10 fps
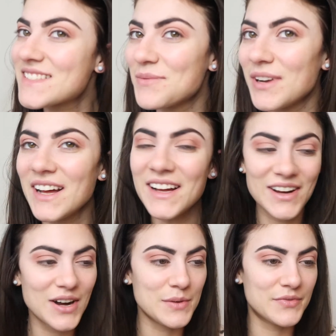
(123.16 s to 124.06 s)
similar,
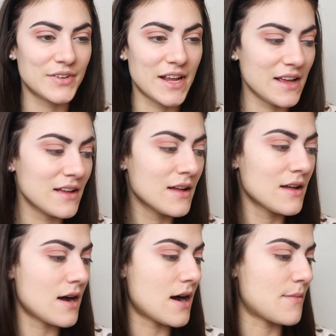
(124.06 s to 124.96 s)
hopefully,
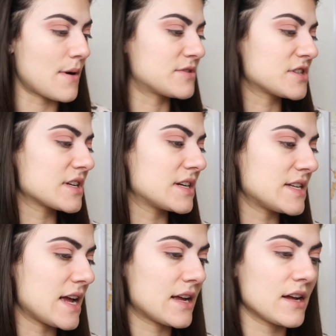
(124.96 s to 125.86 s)
I'm just going to
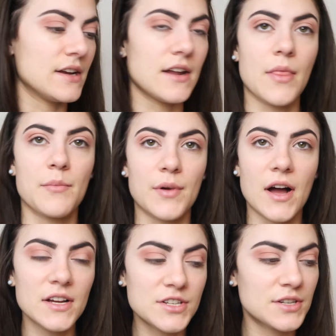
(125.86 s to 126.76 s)
take another
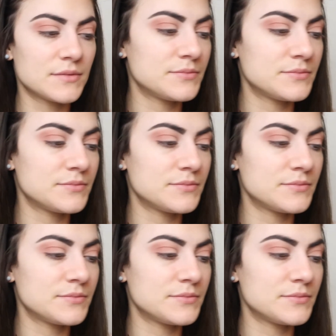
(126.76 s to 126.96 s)
brush.